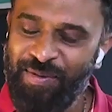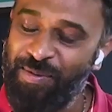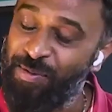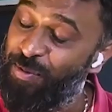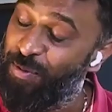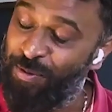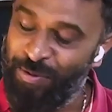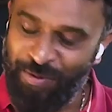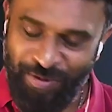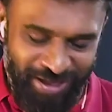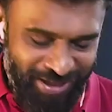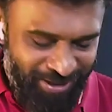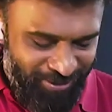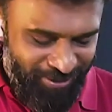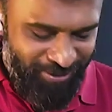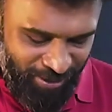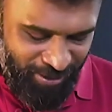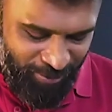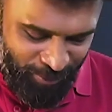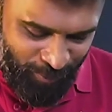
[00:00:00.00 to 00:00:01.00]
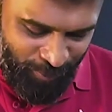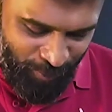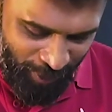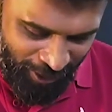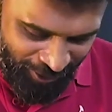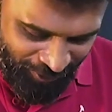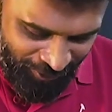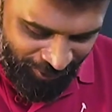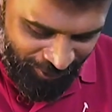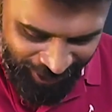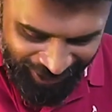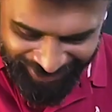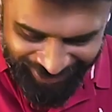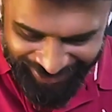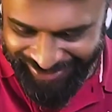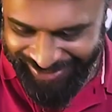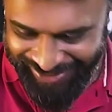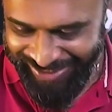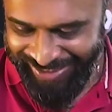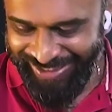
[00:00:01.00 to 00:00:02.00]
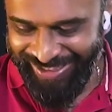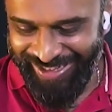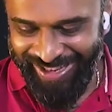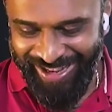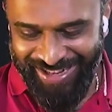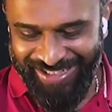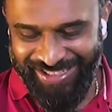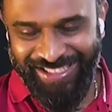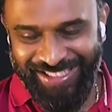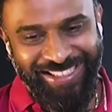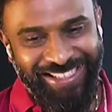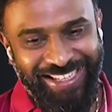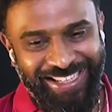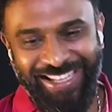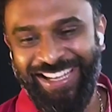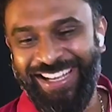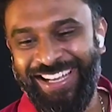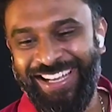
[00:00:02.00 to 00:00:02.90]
Oh, that was wonderful. I think that answered